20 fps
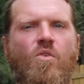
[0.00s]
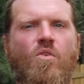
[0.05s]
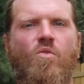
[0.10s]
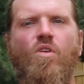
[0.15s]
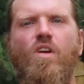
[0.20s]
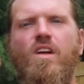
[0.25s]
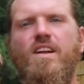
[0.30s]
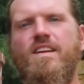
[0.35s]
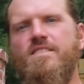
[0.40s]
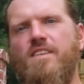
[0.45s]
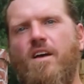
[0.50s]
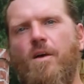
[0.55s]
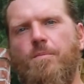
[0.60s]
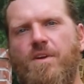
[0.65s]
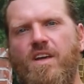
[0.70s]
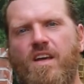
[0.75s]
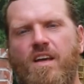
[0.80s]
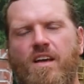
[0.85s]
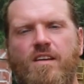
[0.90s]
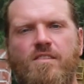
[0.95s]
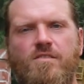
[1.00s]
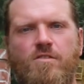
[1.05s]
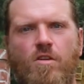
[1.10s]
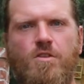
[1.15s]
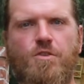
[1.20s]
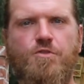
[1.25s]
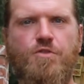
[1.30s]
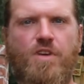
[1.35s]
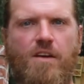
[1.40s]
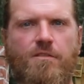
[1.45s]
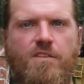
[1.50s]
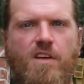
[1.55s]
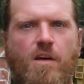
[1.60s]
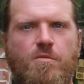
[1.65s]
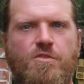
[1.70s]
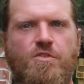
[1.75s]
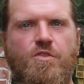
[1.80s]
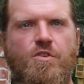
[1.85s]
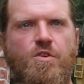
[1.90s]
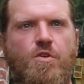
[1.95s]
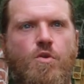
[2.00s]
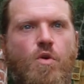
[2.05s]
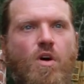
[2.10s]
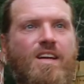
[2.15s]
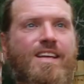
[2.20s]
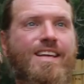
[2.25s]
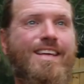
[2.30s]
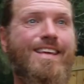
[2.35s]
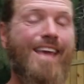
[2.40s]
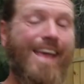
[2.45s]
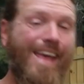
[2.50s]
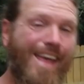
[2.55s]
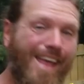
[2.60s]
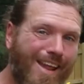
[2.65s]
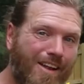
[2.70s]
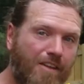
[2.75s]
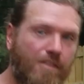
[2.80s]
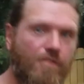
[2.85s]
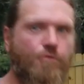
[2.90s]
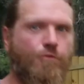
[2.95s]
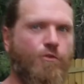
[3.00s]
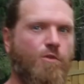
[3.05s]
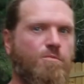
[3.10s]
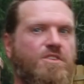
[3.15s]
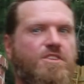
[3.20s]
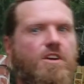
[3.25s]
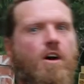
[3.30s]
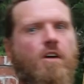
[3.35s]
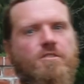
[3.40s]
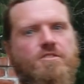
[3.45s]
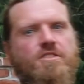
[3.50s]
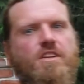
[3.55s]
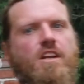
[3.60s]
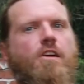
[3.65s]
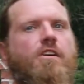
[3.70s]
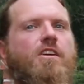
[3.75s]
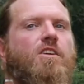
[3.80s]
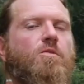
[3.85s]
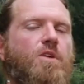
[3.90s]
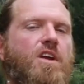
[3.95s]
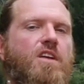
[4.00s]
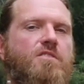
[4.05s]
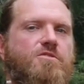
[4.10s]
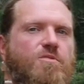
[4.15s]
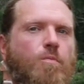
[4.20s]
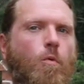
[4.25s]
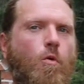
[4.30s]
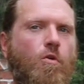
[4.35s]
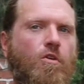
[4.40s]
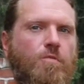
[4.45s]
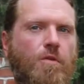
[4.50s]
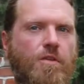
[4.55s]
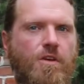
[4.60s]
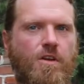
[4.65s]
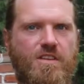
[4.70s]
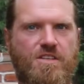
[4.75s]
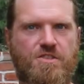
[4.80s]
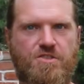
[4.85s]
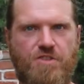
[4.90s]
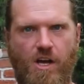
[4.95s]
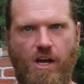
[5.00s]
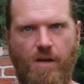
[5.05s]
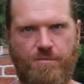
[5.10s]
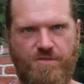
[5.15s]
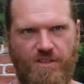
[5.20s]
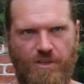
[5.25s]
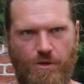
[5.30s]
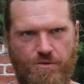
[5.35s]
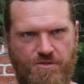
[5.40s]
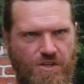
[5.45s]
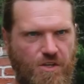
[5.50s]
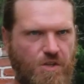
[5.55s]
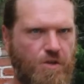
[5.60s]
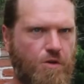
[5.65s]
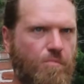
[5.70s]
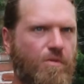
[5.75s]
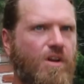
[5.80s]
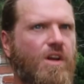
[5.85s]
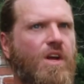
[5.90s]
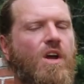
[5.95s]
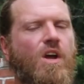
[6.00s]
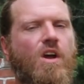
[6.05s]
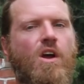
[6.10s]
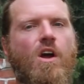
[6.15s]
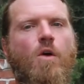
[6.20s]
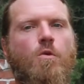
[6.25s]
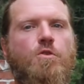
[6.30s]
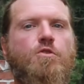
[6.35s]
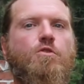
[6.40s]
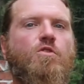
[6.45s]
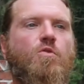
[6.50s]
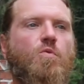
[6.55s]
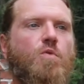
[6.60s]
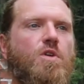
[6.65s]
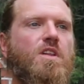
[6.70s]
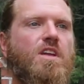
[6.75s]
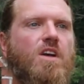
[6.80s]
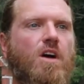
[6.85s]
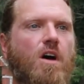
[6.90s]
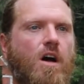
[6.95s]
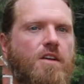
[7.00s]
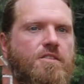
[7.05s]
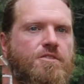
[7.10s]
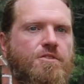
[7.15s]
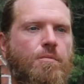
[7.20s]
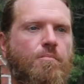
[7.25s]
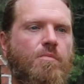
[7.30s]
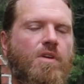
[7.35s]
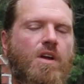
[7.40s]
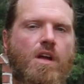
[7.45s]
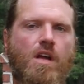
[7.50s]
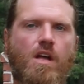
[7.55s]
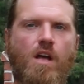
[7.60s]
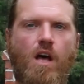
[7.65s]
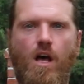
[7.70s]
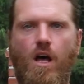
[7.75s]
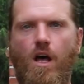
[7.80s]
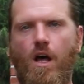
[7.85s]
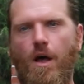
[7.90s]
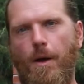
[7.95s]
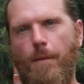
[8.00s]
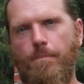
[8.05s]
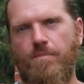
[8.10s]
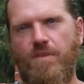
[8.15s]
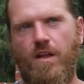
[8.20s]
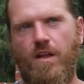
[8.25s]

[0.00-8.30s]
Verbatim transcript: What is up, gang? Uncle Trav coming to you again from the Donelson area. We're getting spoiled with all these jobs close to home. We're doing a really awesome uh,